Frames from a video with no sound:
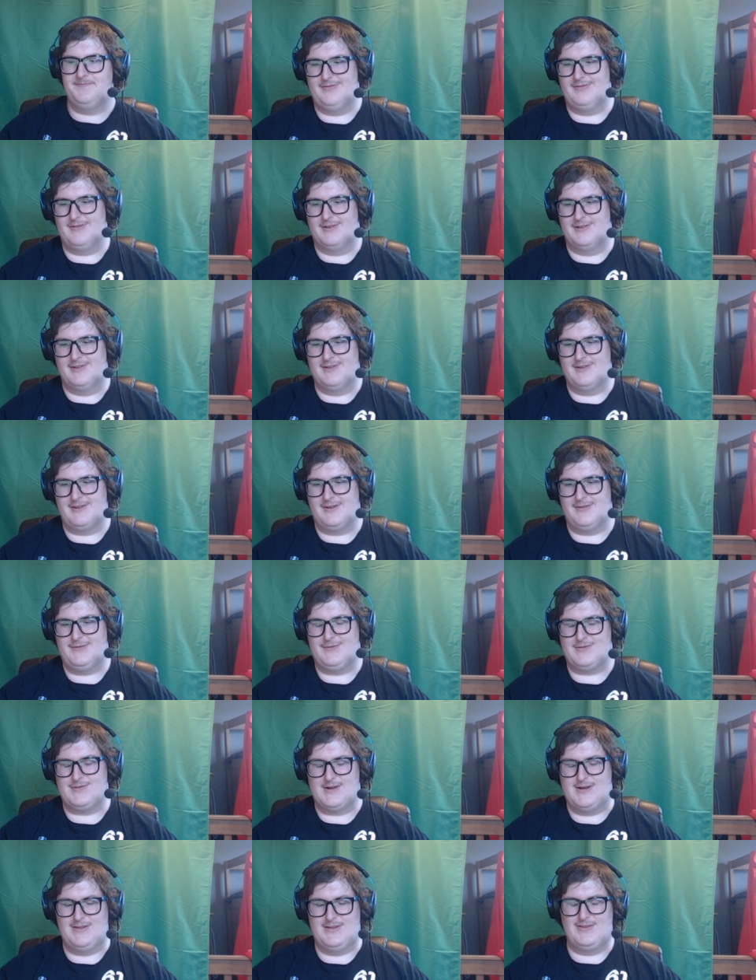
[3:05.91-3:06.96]
We only got
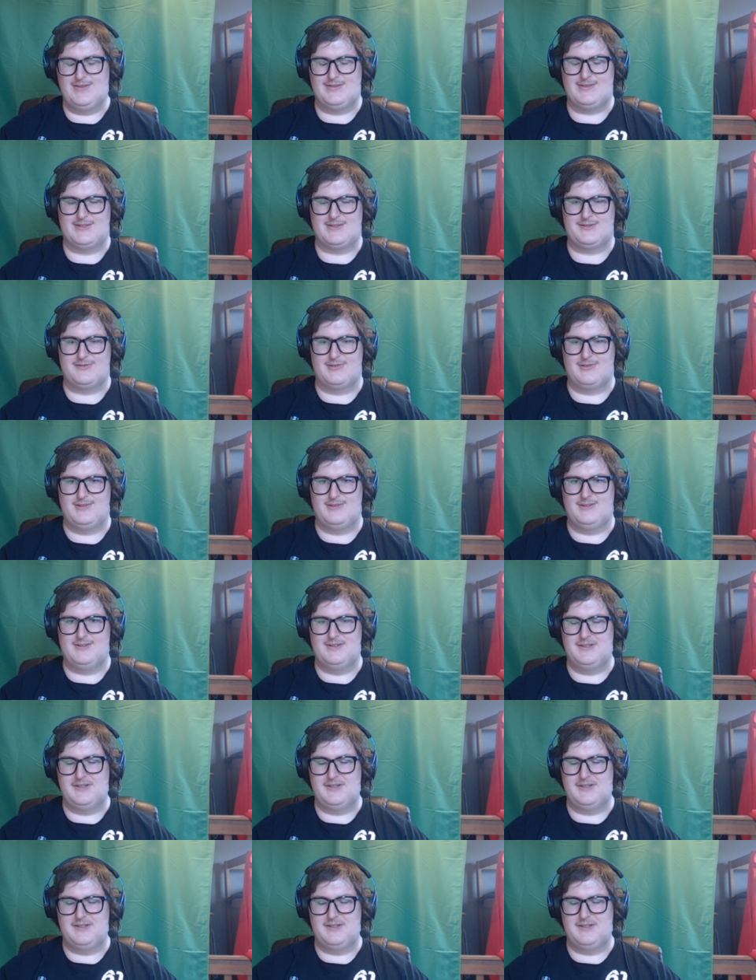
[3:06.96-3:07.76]
four out of the six ones.